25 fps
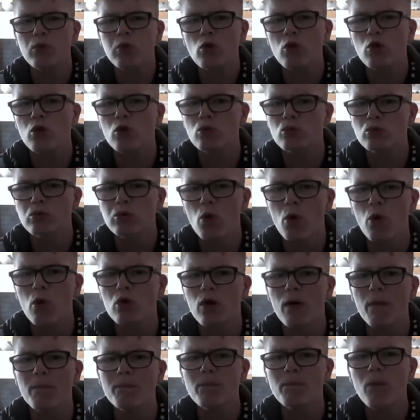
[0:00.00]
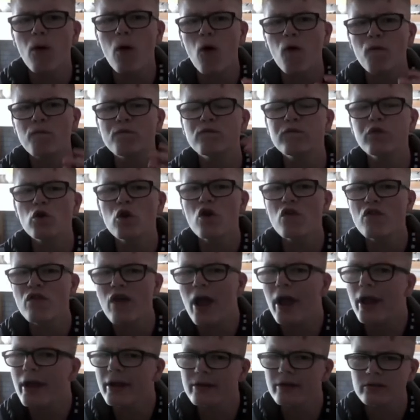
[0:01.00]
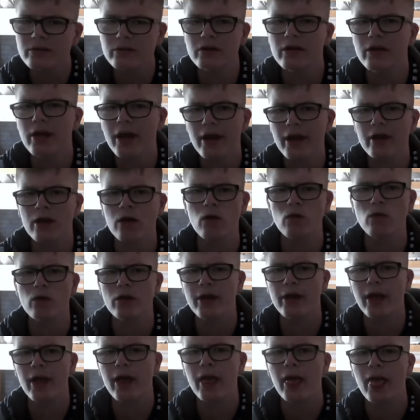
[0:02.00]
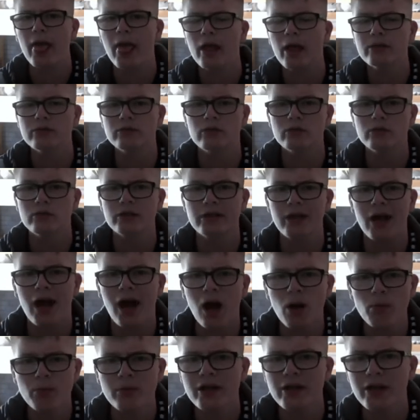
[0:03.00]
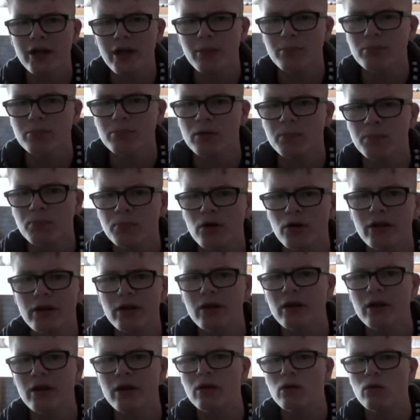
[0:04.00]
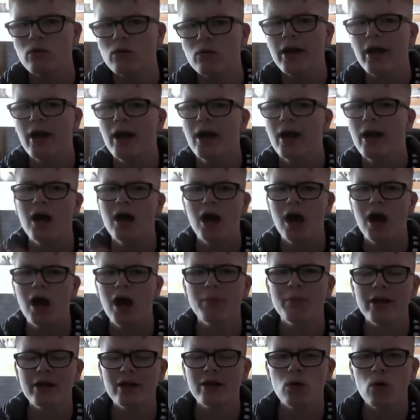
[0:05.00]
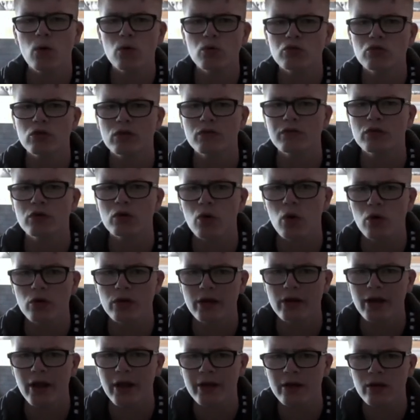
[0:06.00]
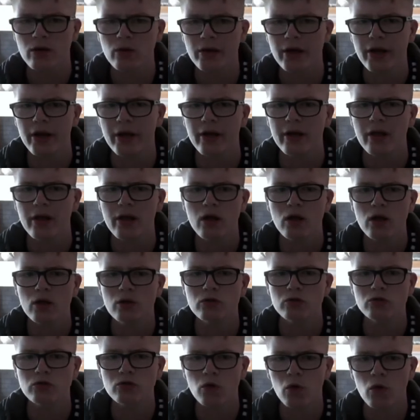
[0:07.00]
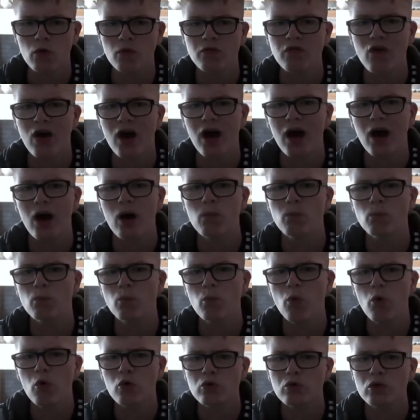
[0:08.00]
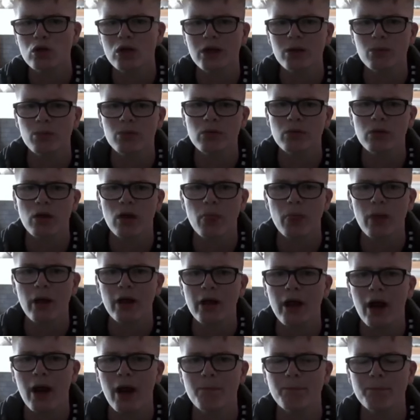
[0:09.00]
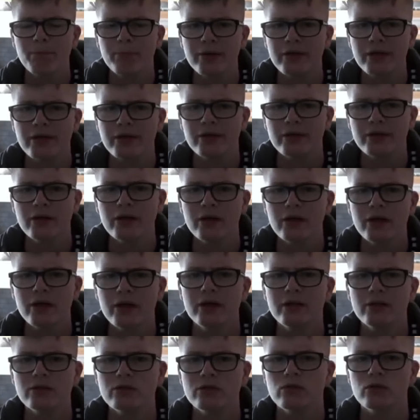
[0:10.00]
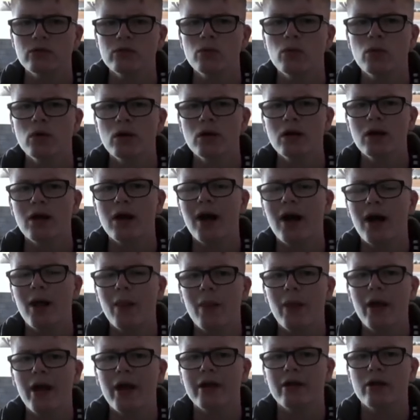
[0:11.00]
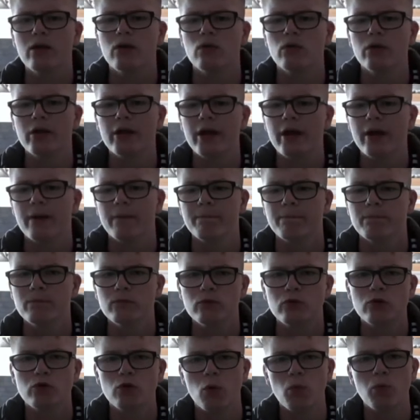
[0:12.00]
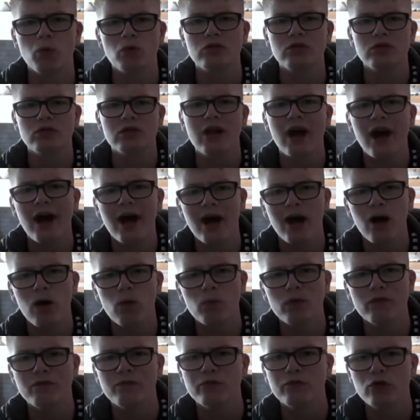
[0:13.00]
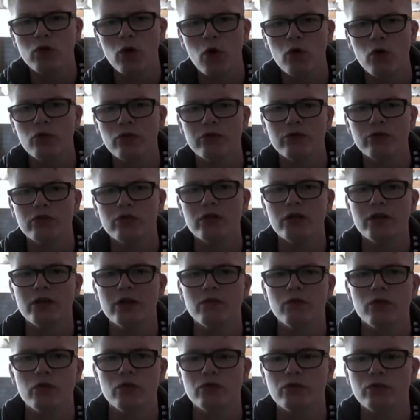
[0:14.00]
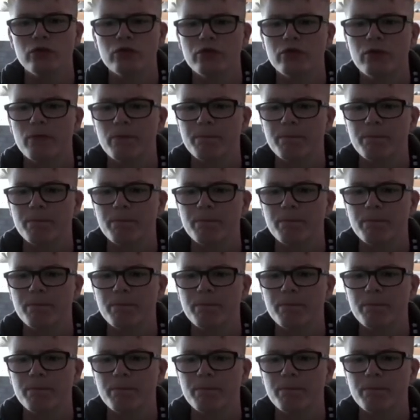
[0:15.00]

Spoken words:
look more further into their career to see how many games they've played in their career, how many goals they've scored in their career so far, and what teams they have been into at their career. So we'll start with Jordan Stevens.